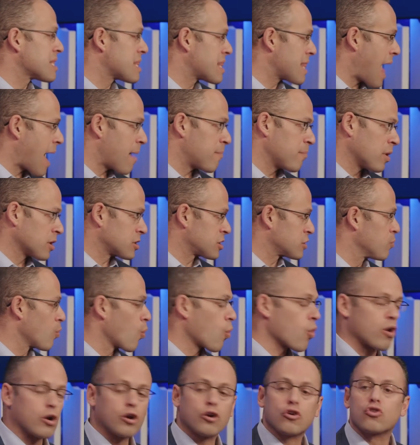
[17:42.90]
that much Huge.
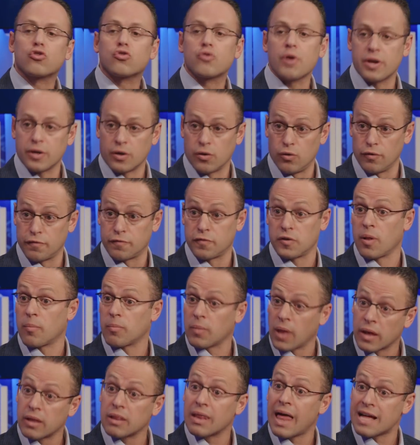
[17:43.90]
More critical for them.
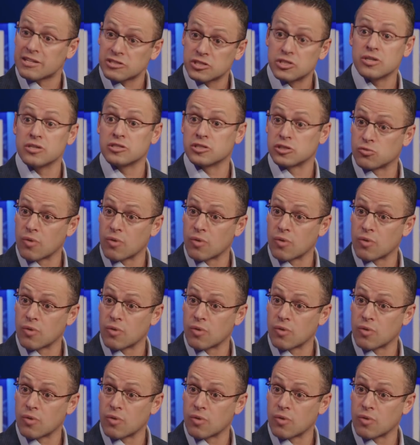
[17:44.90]
Like last year's